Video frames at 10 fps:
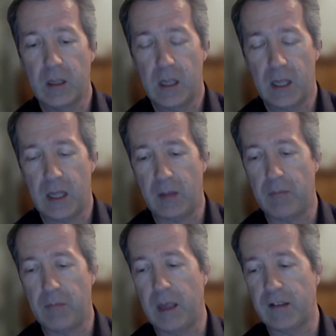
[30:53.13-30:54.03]

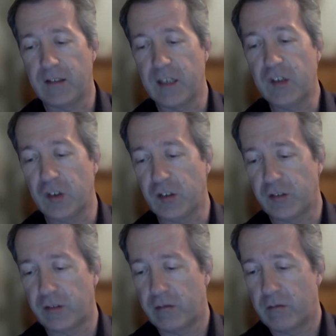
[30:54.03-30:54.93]
as
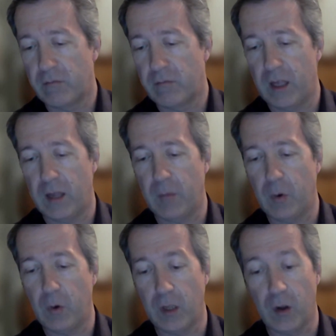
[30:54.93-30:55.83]
teachers
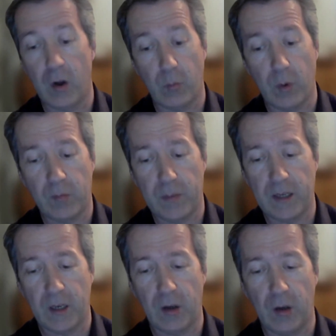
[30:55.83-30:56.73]
early on. We're spending
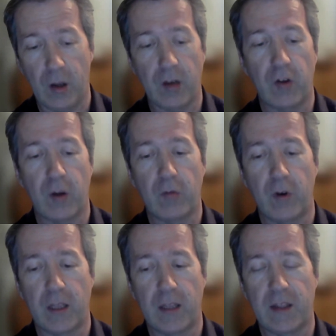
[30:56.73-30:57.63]
a lot of time
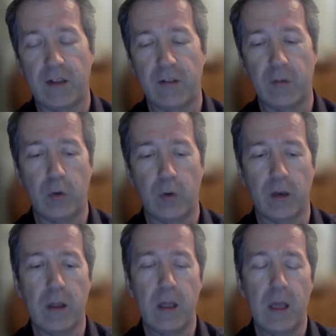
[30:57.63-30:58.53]
trying to get that sorted.
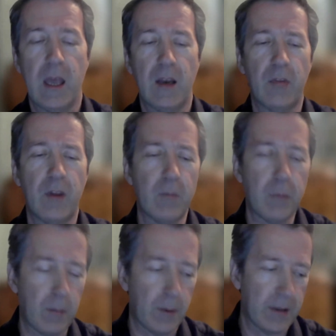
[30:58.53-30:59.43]
And I think
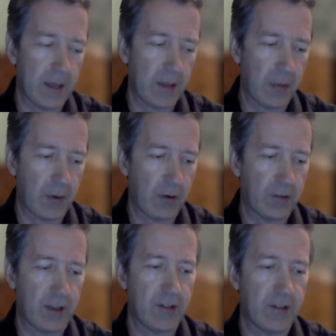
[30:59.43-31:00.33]
probably the other thing I'd
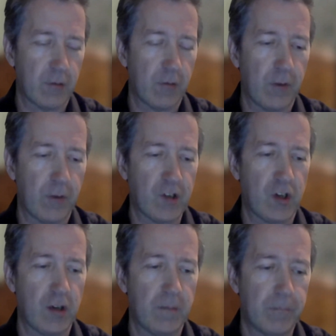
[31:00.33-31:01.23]
say is the reflection